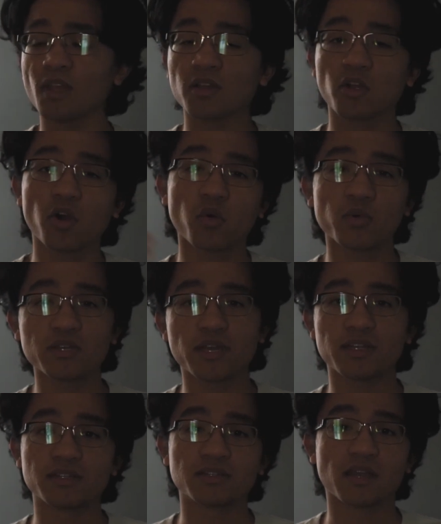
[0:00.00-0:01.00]
going
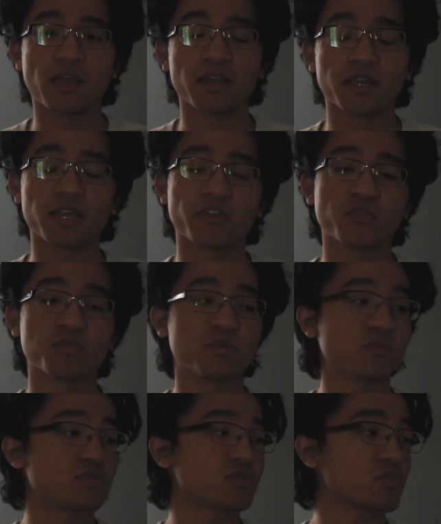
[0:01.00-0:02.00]
and hearing
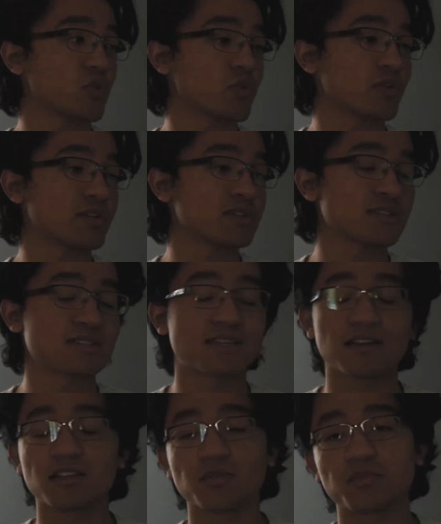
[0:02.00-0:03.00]
people's stories and
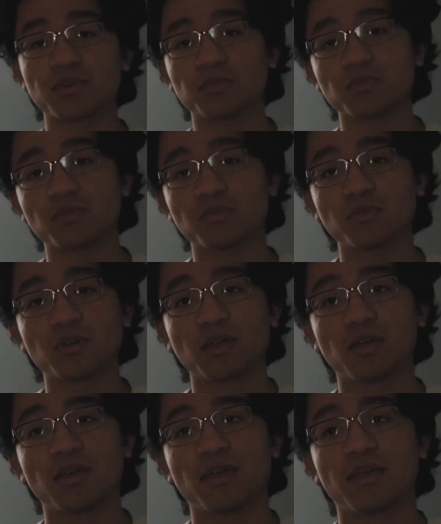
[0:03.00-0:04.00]
telling people,
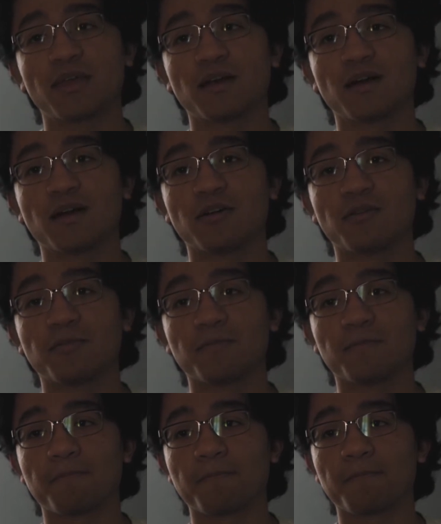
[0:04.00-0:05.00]

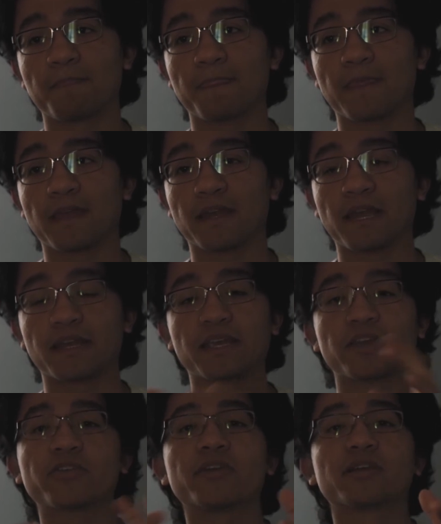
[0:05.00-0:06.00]
and
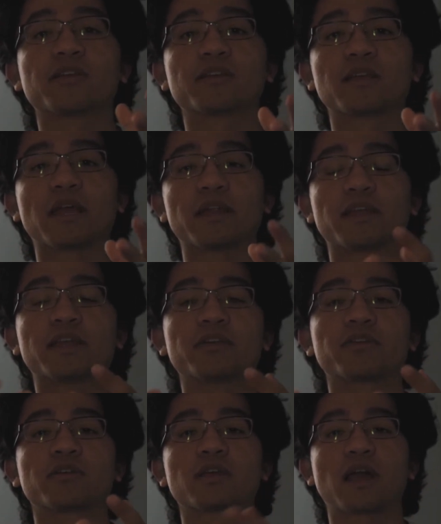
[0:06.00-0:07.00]

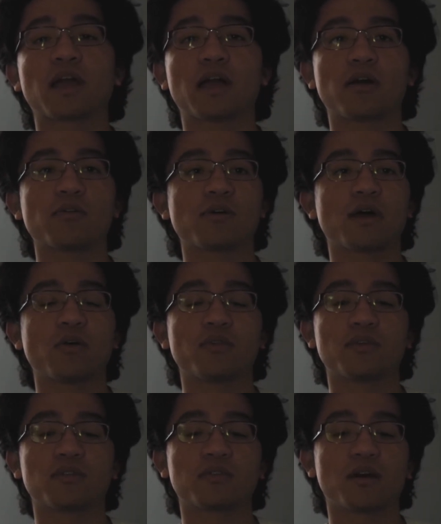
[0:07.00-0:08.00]
hearing how
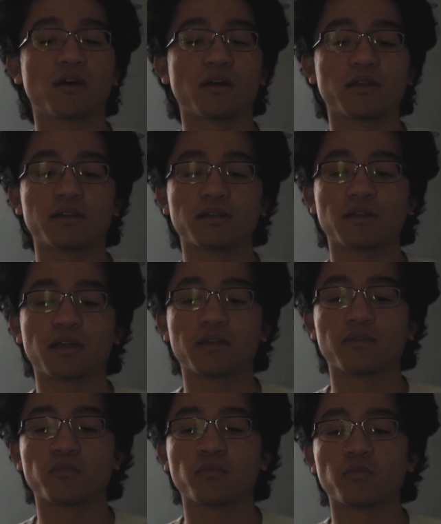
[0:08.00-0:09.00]
they thought
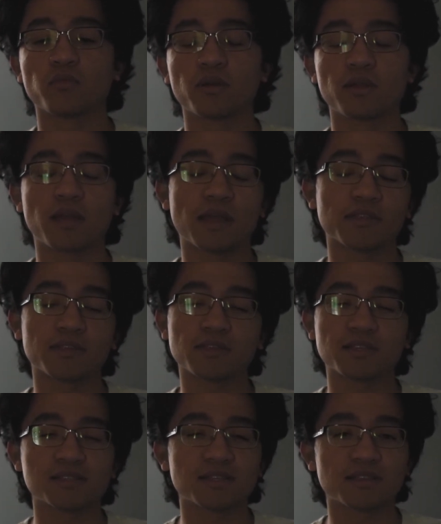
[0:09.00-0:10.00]
and the
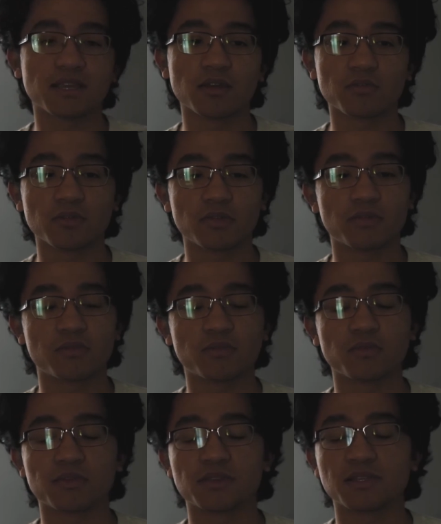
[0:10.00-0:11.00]
things that they went through
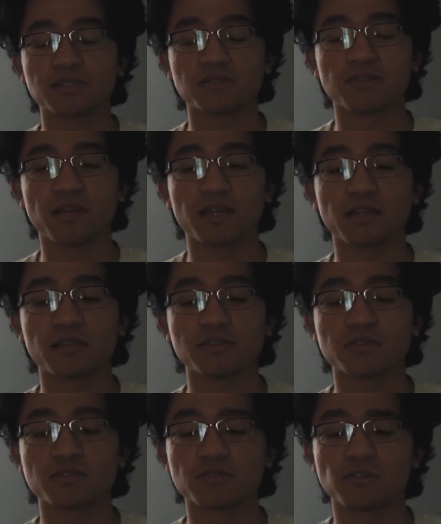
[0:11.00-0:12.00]
and things of that
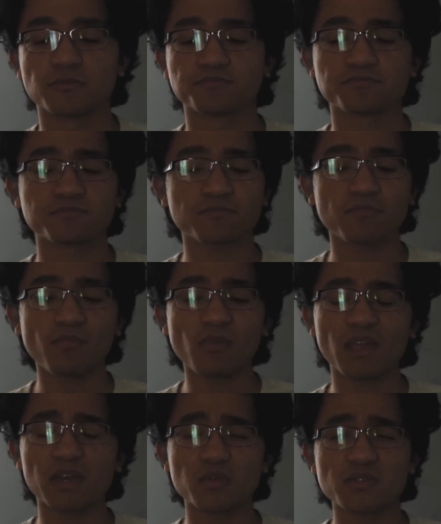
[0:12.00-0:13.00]
nature. So
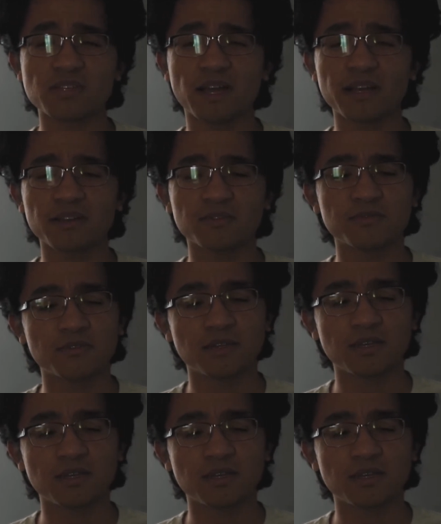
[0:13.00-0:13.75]
it's kind of